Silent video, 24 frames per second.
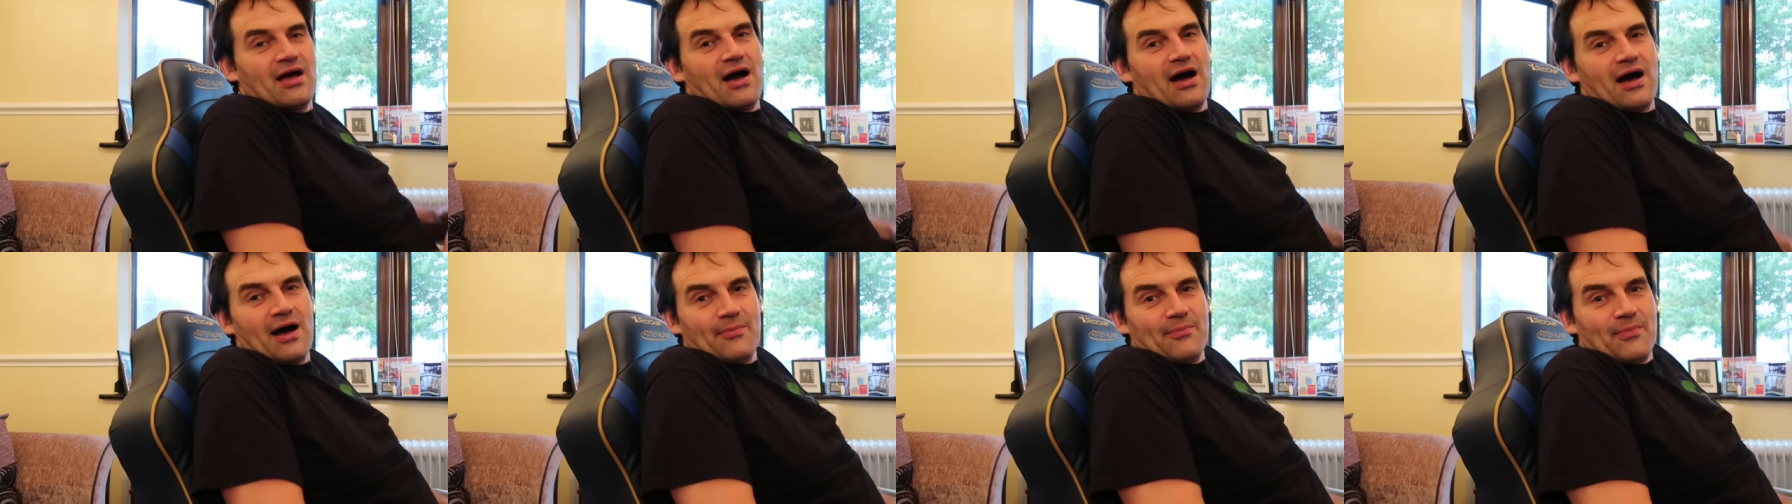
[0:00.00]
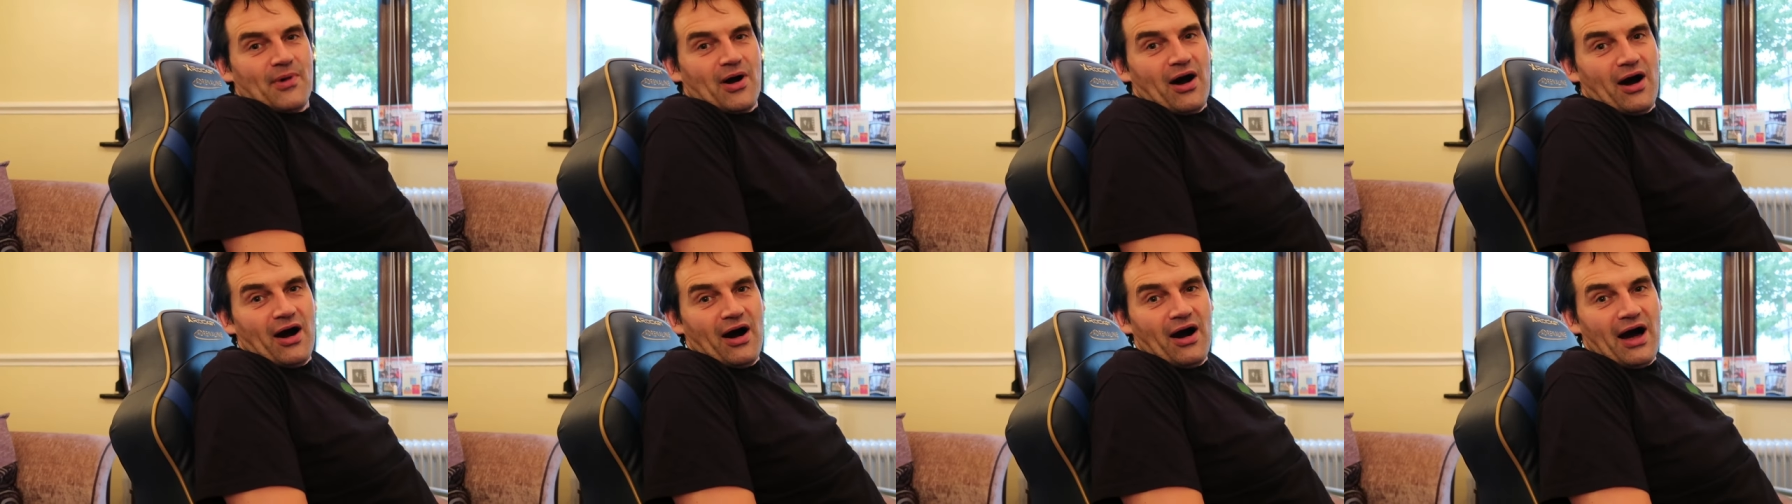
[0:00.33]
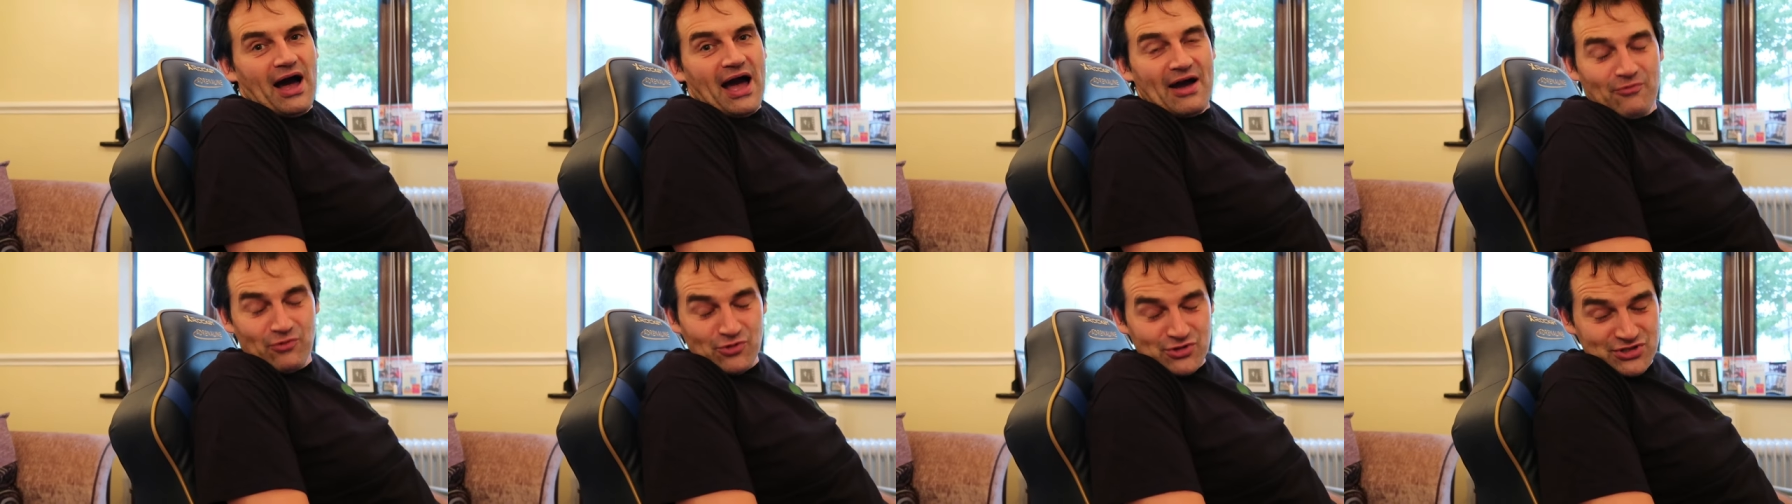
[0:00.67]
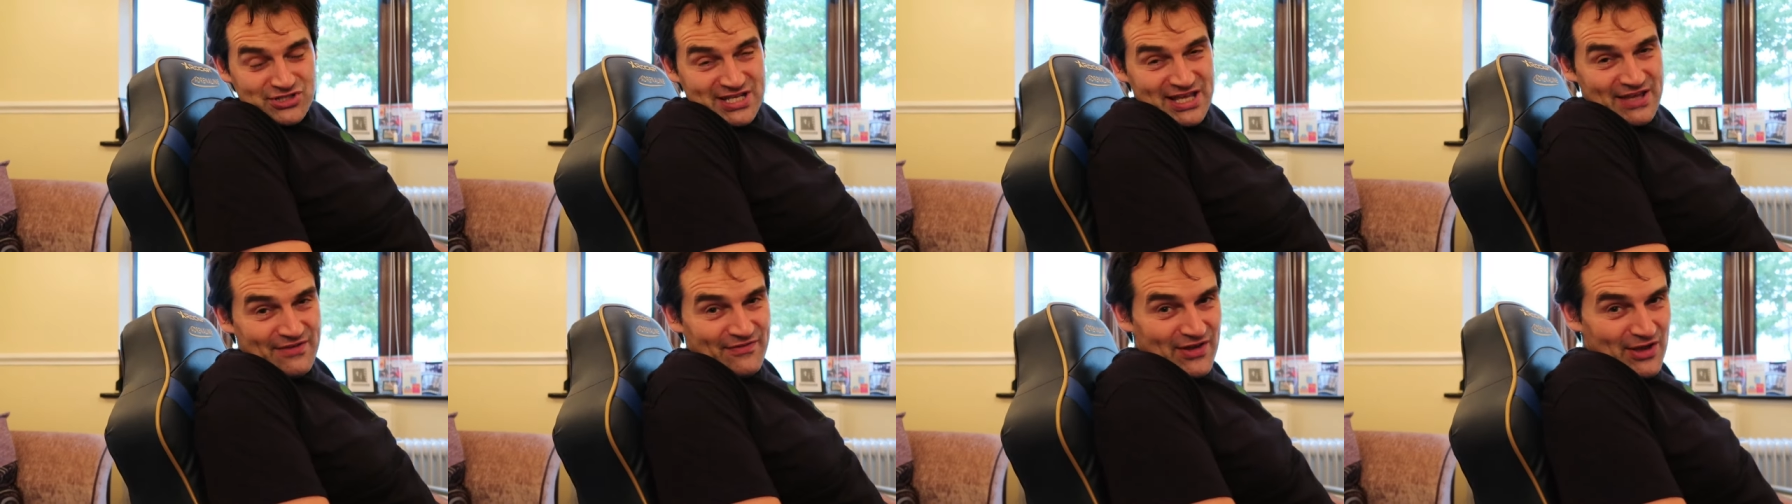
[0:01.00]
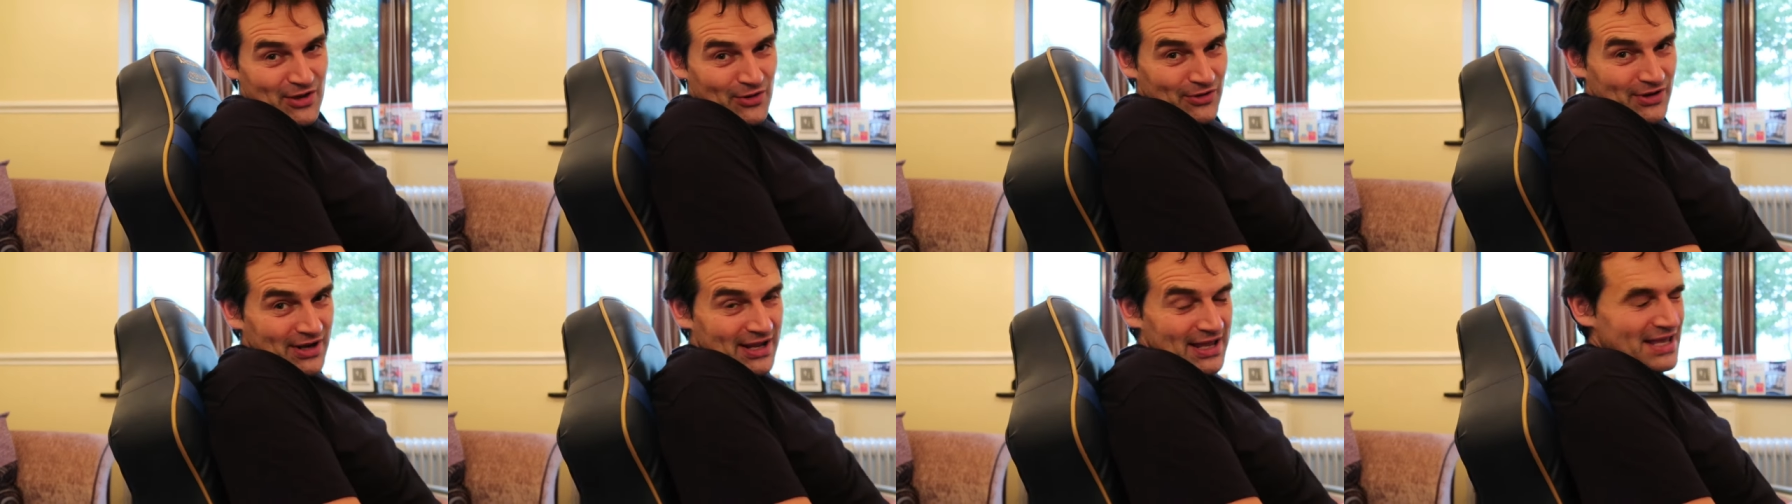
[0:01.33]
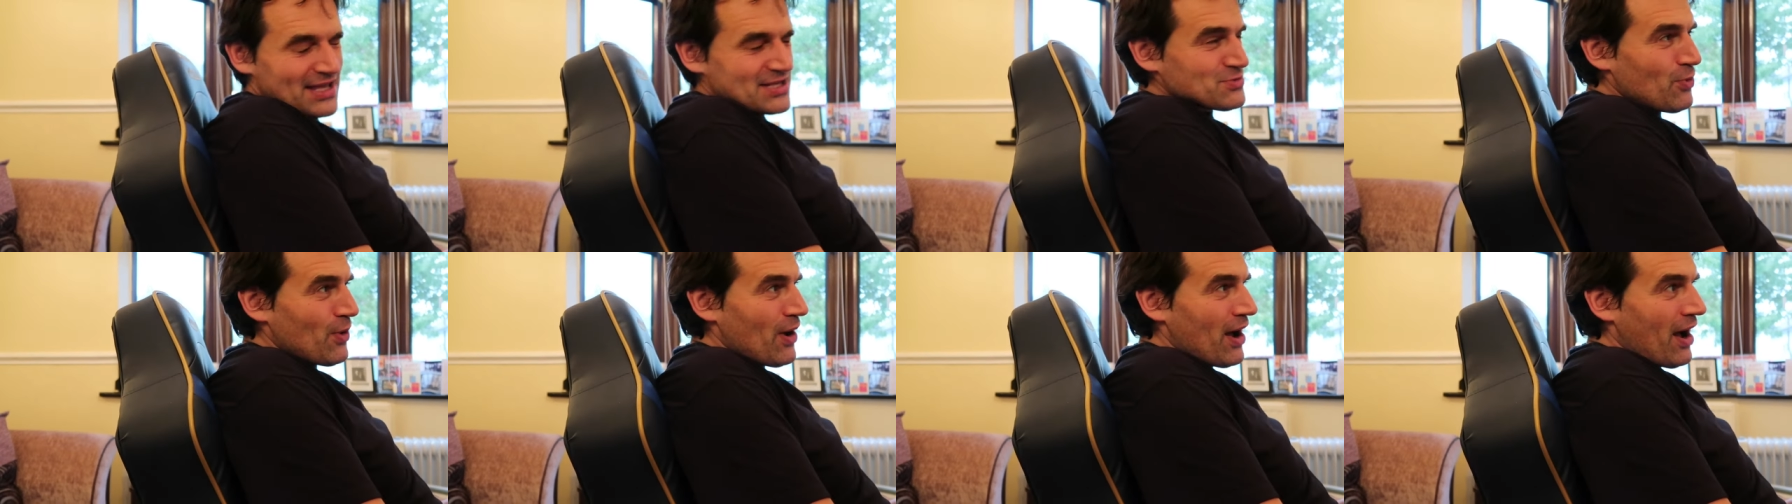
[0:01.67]
I have watched TV on it
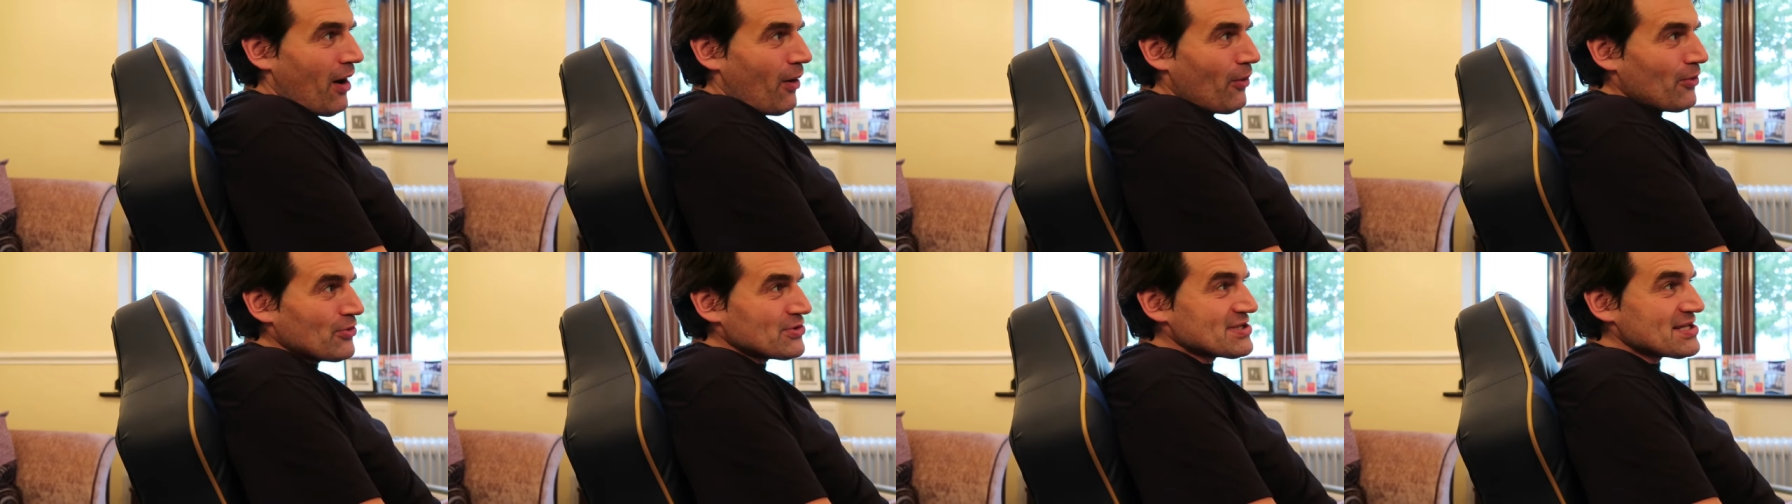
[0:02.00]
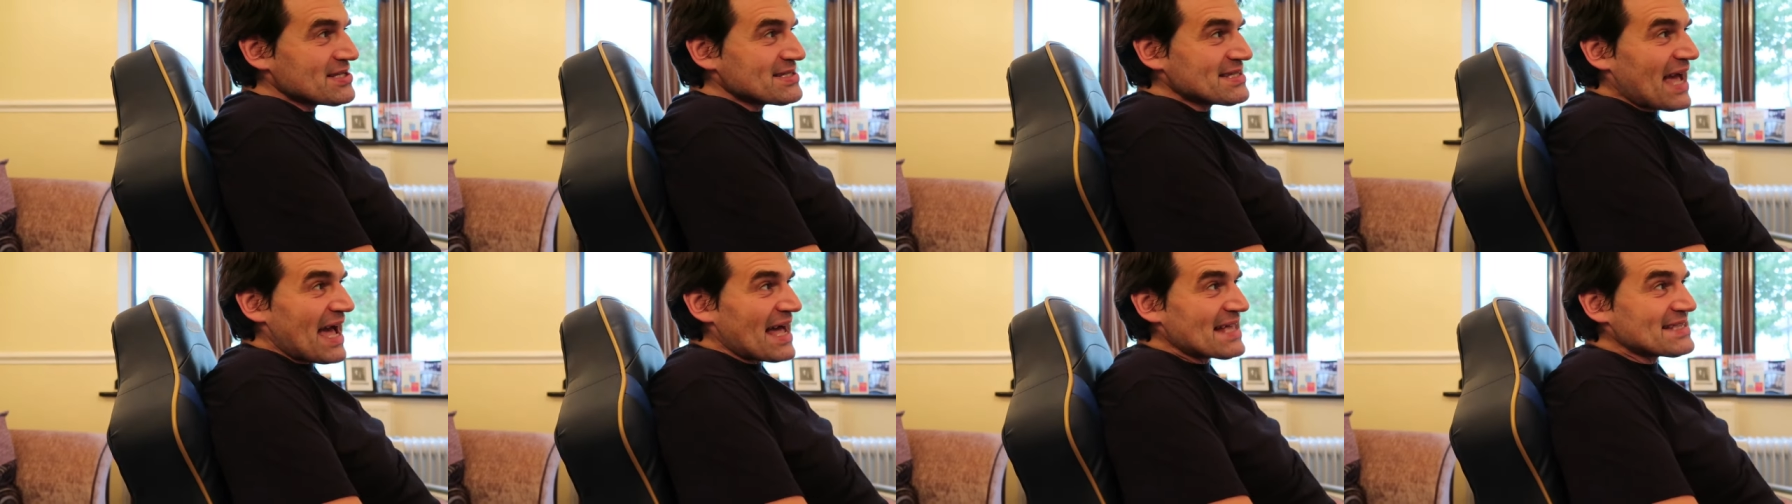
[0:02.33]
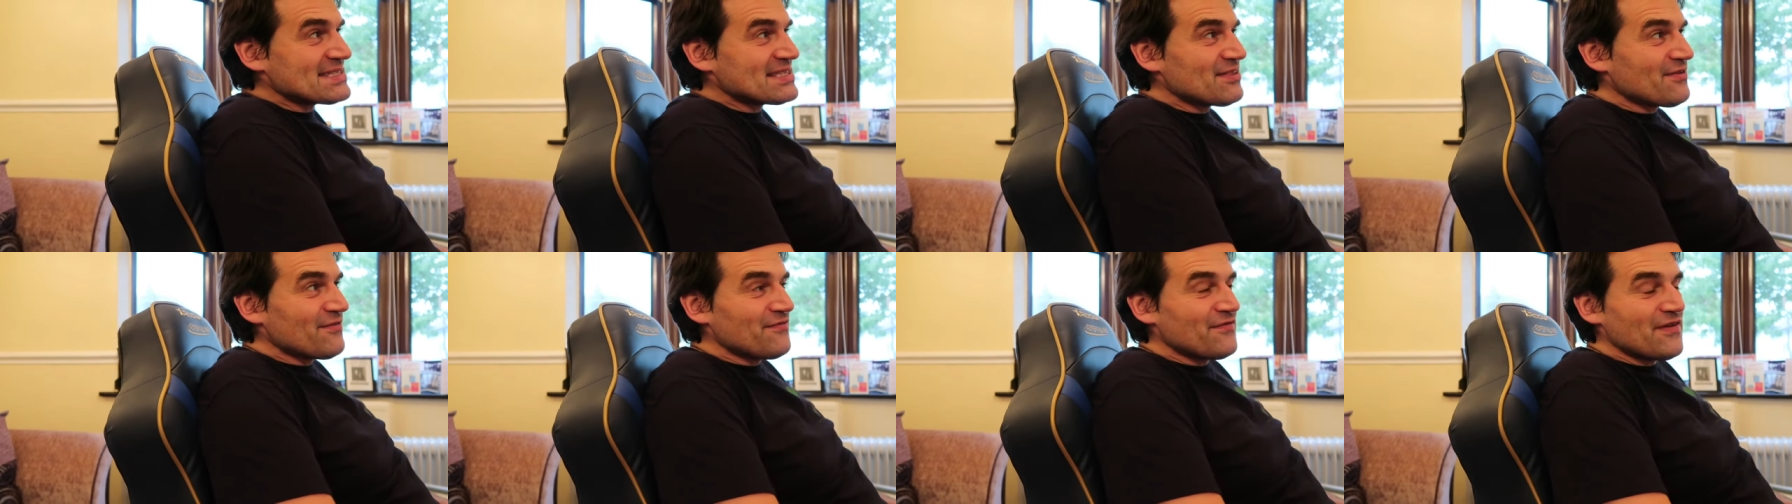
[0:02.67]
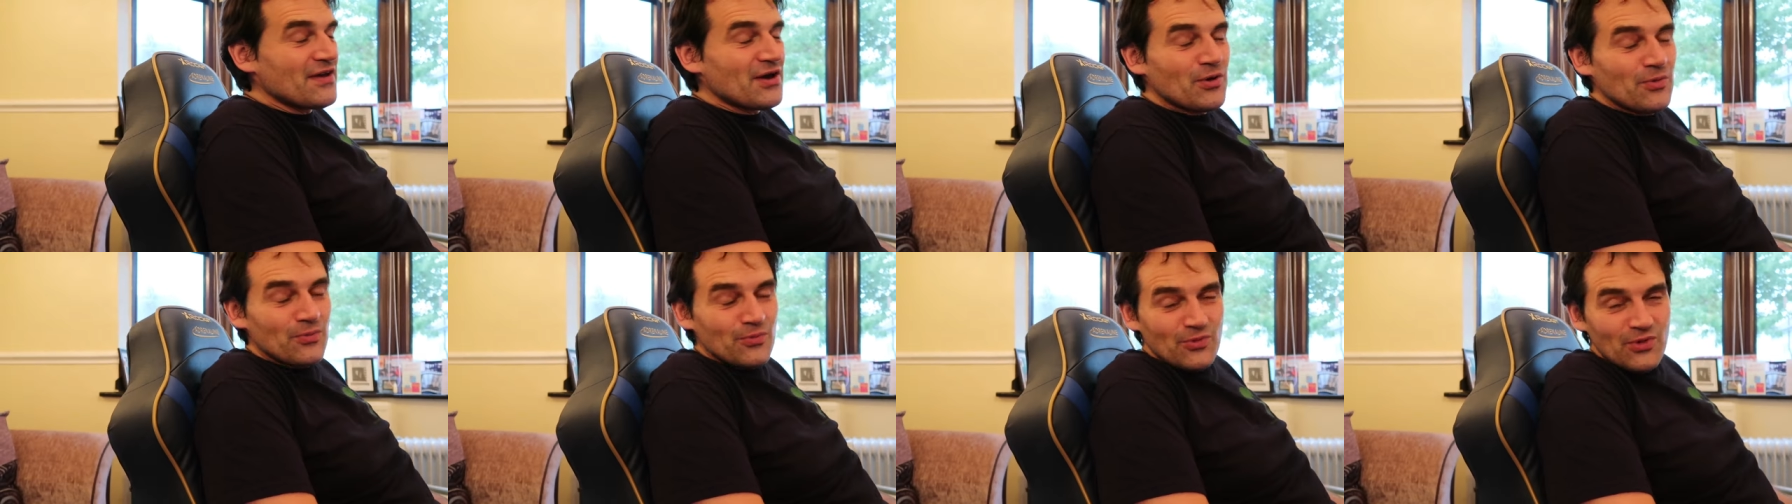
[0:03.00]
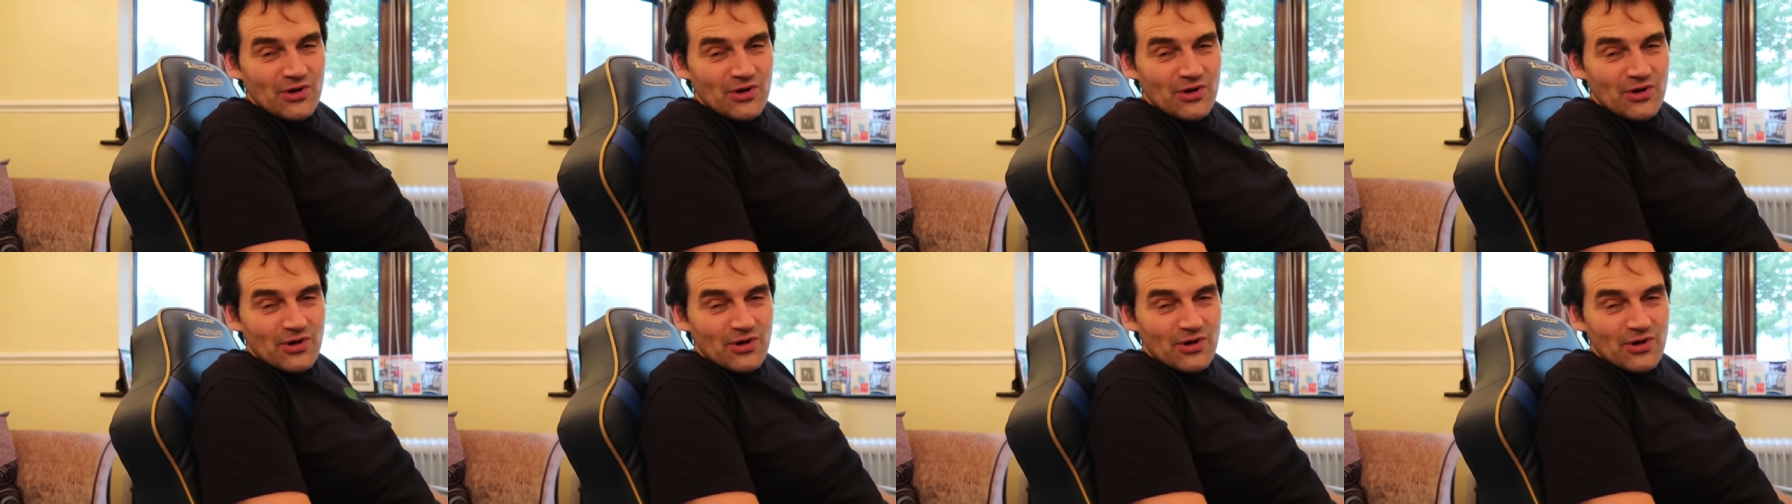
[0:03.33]
as well. Does it add to the feel?